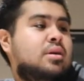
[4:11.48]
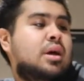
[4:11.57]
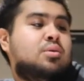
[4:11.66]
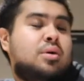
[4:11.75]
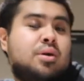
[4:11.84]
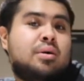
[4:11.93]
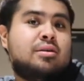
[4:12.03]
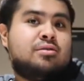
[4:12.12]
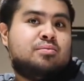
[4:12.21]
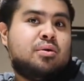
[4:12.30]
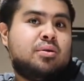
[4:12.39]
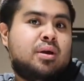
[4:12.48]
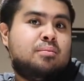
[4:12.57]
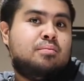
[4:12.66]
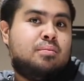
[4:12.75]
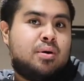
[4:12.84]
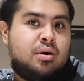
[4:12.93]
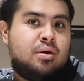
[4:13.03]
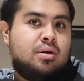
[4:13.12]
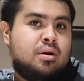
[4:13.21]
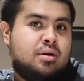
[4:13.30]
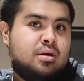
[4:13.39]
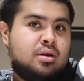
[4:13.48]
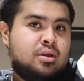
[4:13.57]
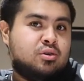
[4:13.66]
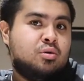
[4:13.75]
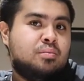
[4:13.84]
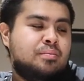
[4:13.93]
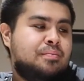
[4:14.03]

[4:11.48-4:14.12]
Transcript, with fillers: Yeah, twenty grams of protein per scoop.